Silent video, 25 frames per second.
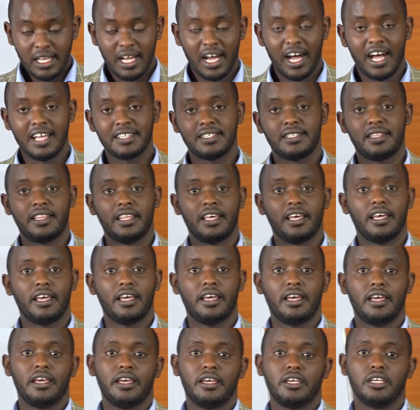as
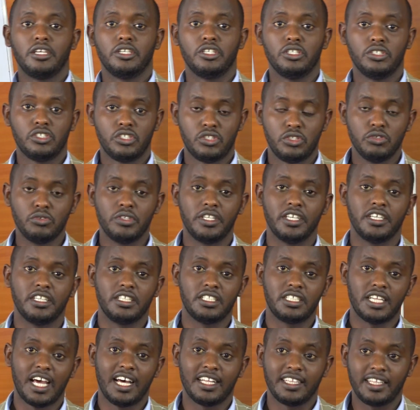the
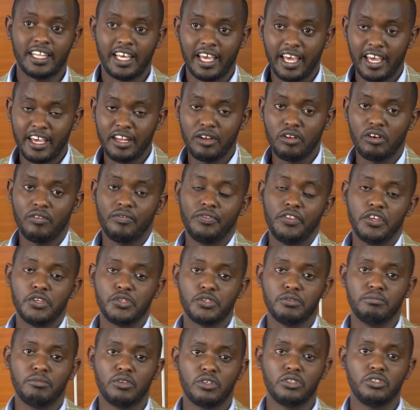student at the end of
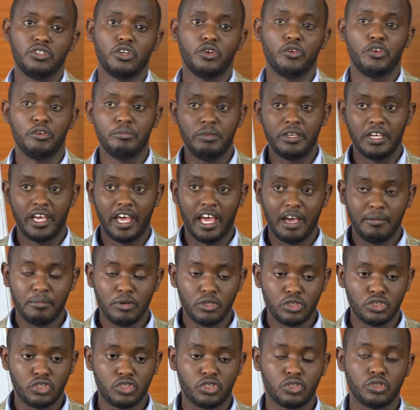this module will be
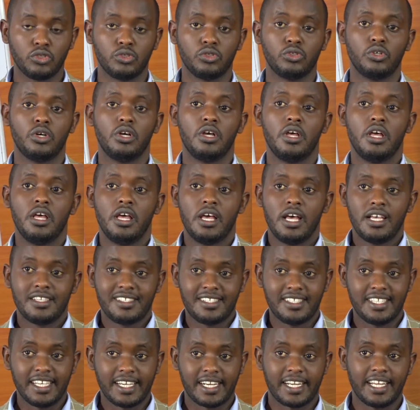able to
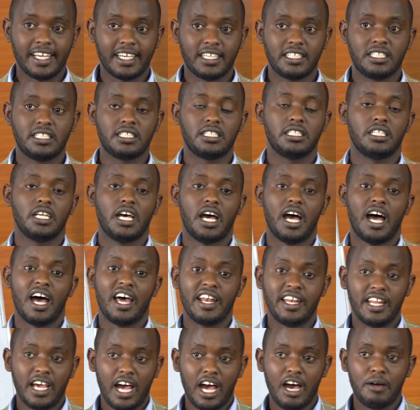select
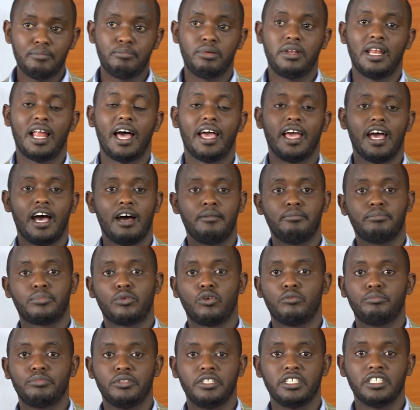and apply
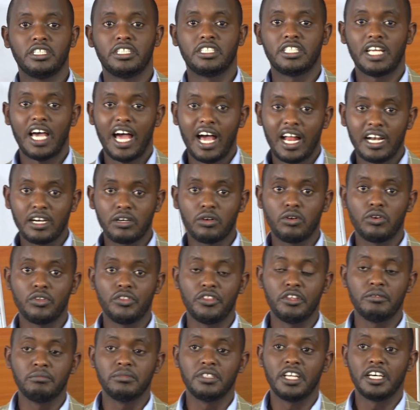appropriate
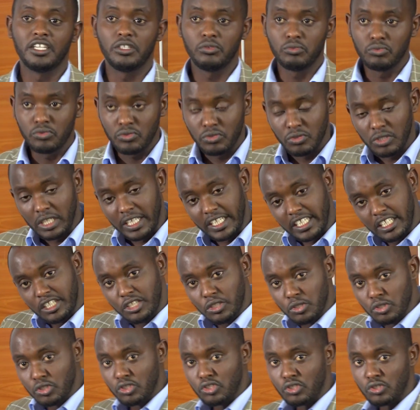algorithm that would lead
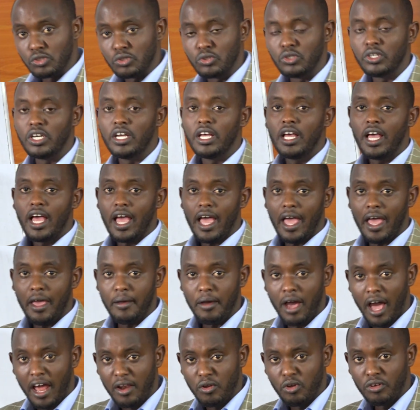you to
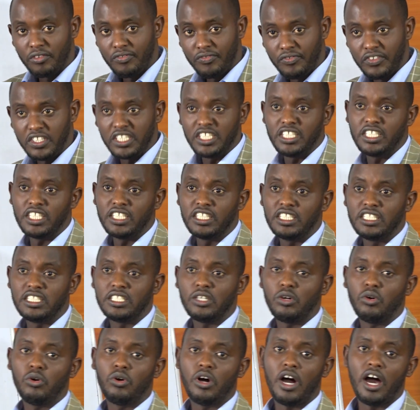an efficient
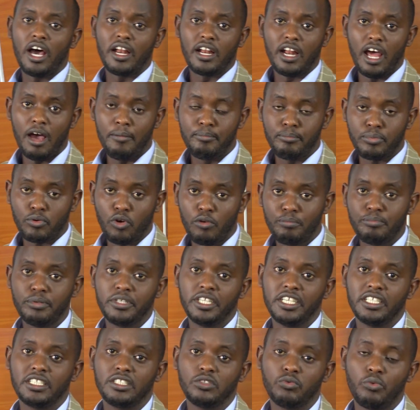or an
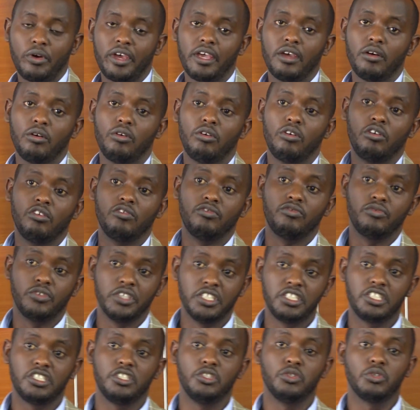appropriate way of
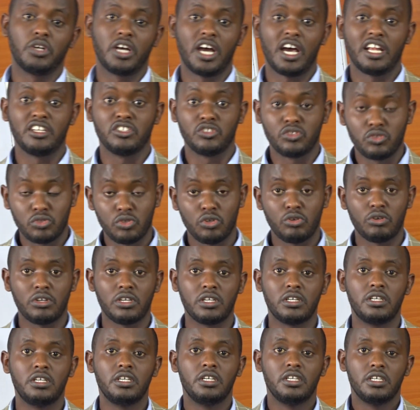which you can
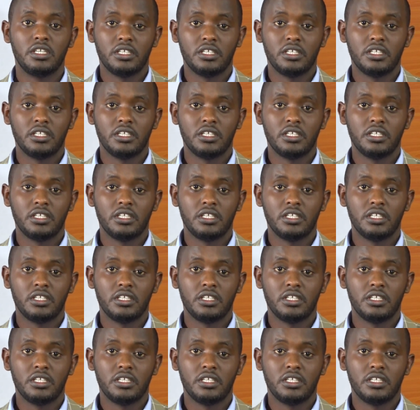store